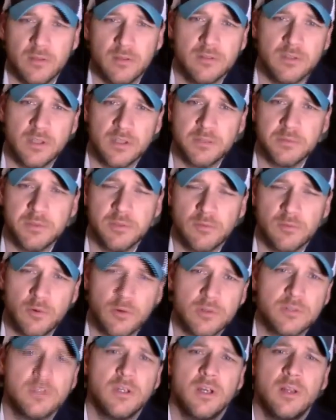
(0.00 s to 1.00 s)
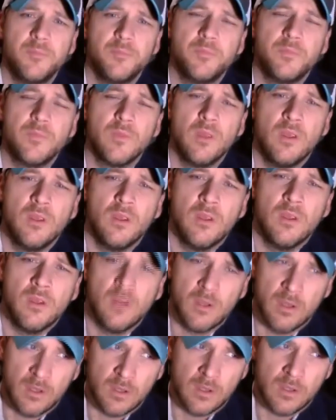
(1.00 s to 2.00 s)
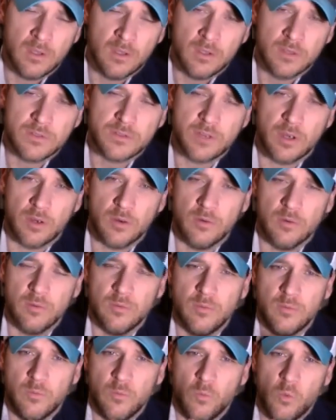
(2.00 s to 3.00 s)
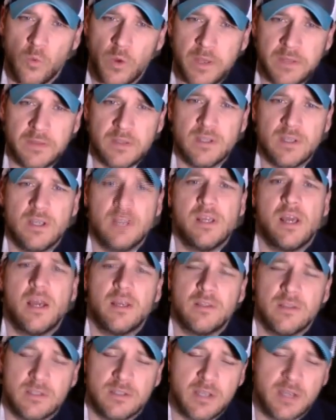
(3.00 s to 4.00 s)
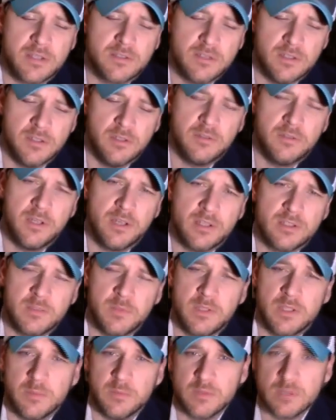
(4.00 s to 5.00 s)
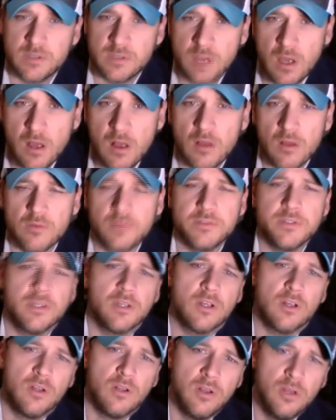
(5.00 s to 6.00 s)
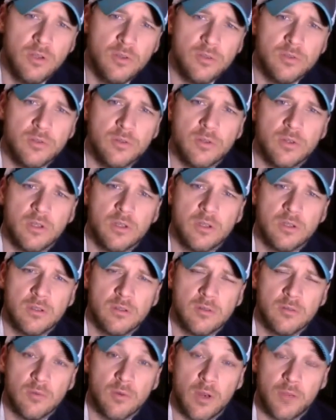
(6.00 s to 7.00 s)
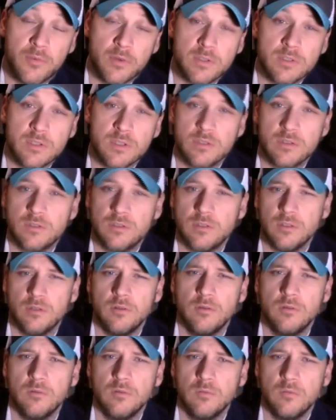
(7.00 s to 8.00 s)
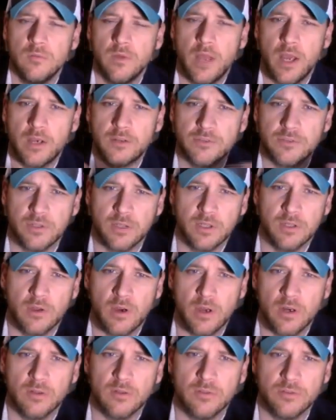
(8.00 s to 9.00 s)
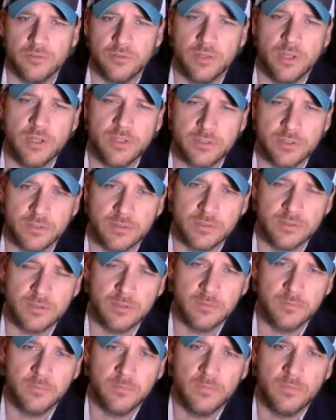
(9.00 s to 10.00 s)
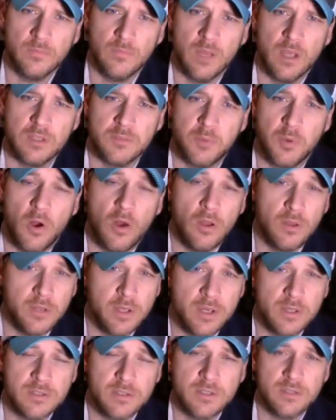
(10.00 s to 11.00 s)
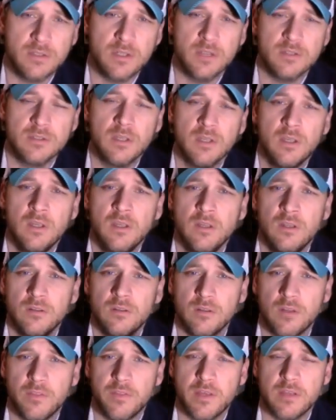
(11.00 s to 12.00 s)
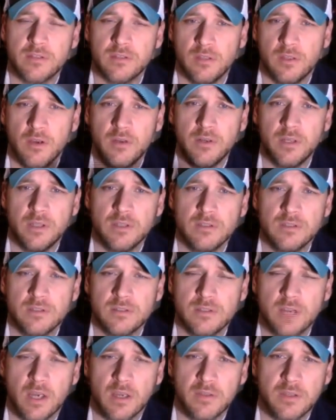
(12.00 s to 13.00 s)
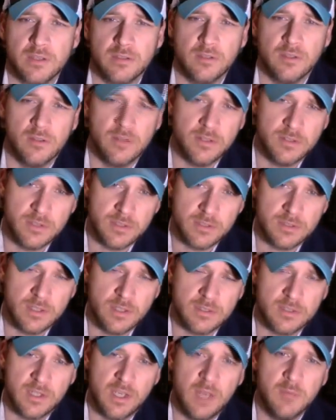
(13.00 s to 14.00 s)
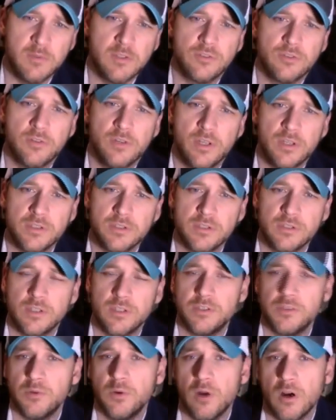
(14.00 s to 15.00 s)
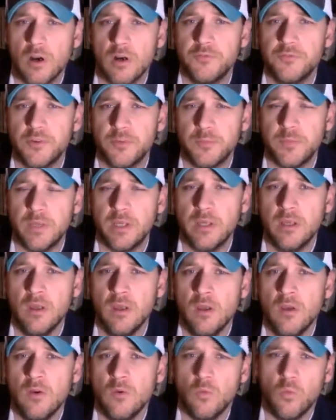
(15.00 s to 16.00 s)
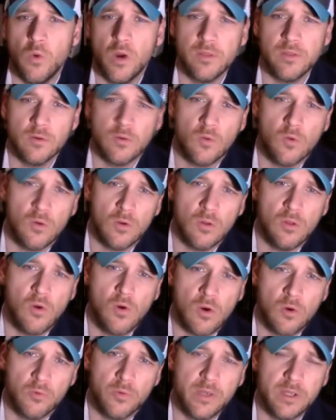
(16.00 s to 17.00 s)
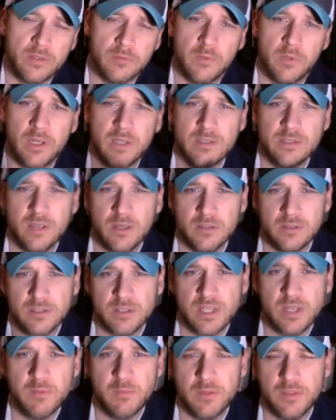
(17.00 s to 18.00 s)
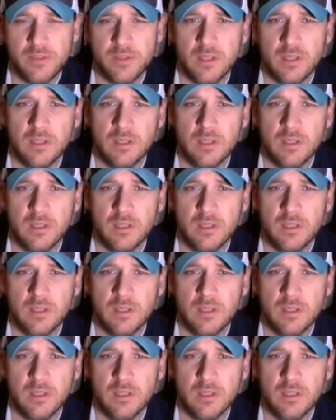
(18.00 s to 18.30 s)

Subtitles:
Testament? Of course not. So when the text of the New Testament themselves include references to extra-canonical traditions, as Paul does, he says, to the Thessalonians, in 2 Thessalonians, he says, keep the traditions that you heard from me, whether oral or written, when he tells Timothy.